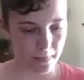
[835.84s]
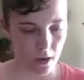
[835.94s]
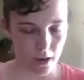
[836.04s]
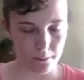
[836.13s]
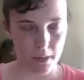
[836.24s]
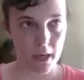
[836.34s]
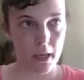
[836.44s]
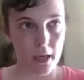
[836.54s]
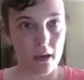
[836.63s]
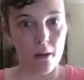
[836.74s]

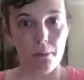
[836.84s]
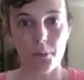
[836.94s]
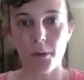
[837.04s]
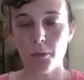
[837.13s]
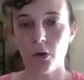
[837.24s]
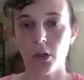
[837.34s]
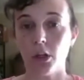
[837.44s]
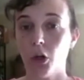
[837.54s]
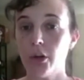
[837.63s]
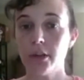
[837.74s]
Pop them on a
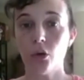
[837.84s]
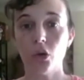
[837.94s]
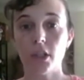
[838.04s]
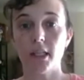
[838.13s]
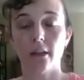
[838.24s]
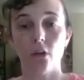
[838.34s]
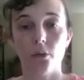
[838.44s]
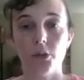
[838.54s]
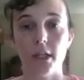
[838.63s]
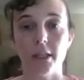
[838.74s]
clothes horse. Another
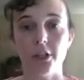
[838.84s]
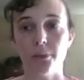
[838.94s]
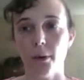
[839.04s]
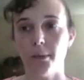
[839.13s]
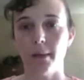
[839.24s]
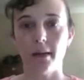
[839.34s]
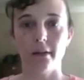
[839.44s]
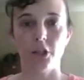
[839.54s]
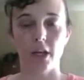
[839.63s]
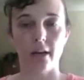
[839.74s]
option is just pop them
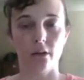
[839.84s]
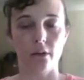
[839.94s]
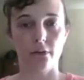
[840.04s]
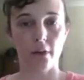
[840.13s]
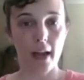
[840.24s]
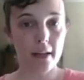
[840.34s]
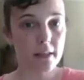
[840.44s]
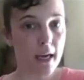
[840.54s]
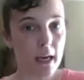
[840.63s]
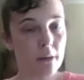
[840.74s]
under the shade on the
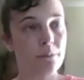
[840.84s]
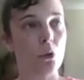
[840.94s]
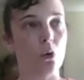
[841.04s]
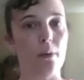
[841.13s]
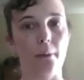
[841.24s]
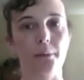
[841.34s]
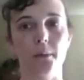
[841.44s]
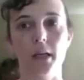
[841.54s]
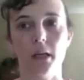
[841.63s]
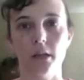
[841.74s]
veranda or pop
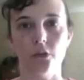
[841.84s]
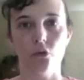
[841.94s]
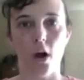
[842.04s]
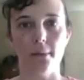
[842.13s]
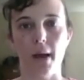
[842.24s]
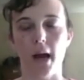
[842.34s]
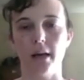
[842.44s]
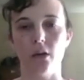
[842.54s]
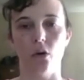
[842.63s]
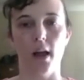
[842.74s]
them in a dry
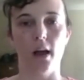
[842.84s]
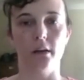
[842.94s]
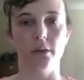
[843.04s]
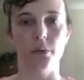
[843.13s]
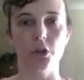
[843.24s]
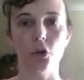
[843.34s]
part of your house, which